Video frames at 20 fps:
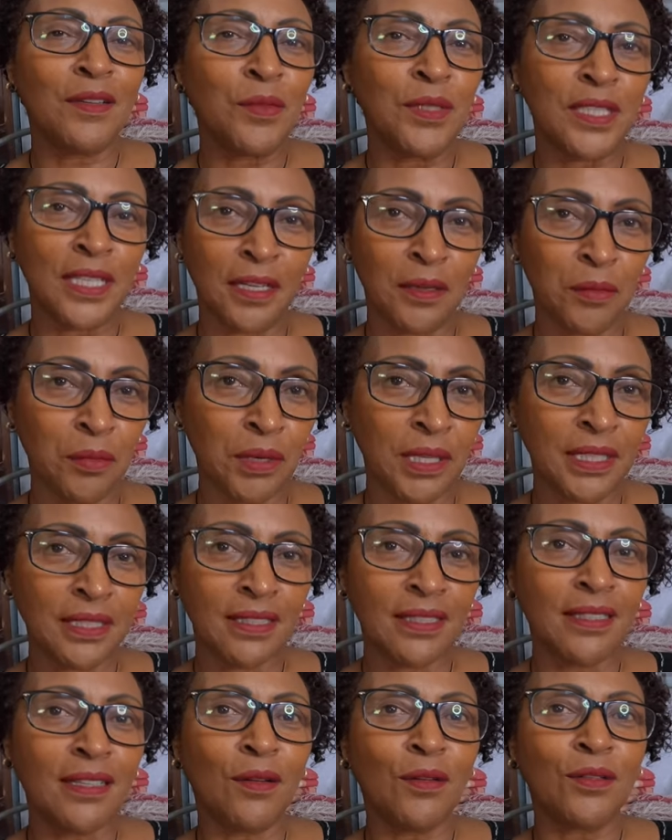we
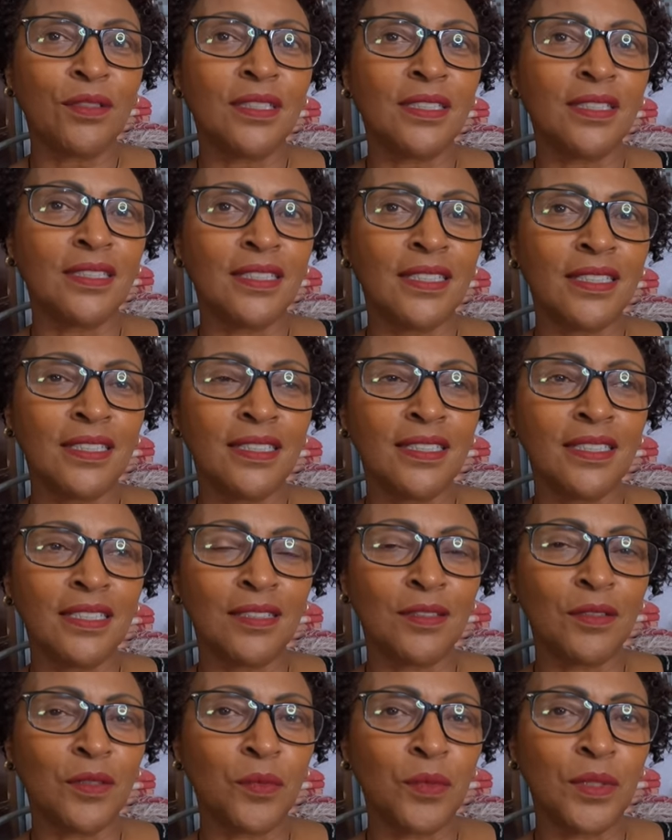celebrated our 30th
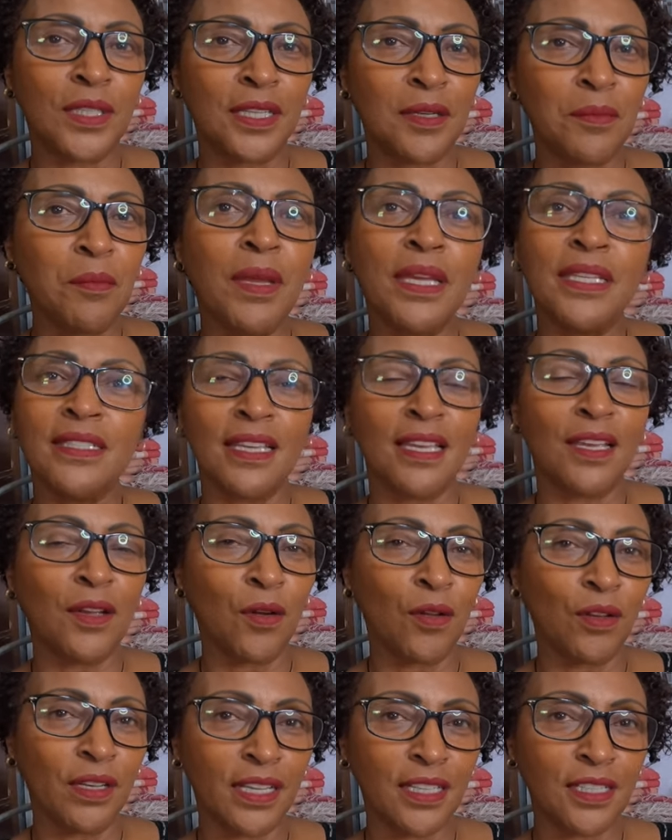year with an amazing
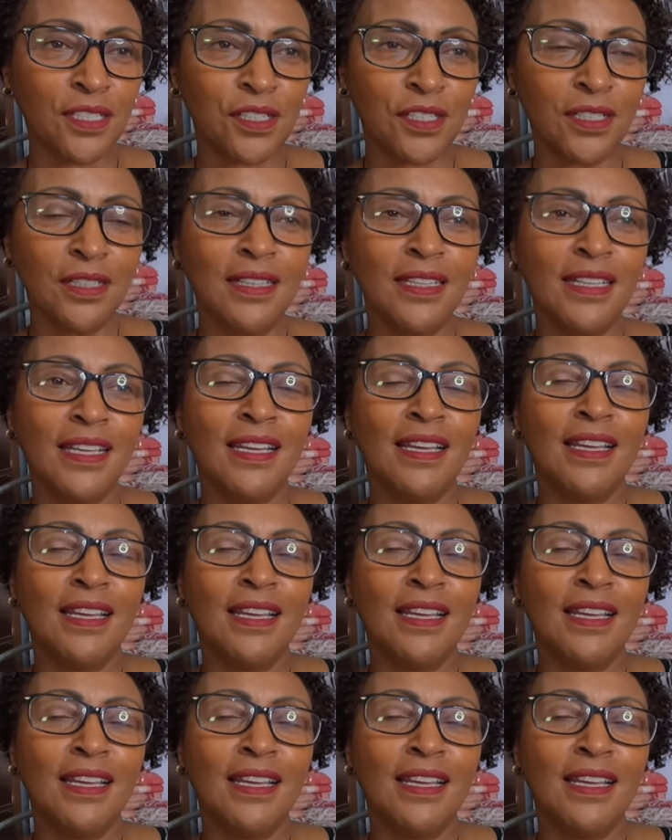collection.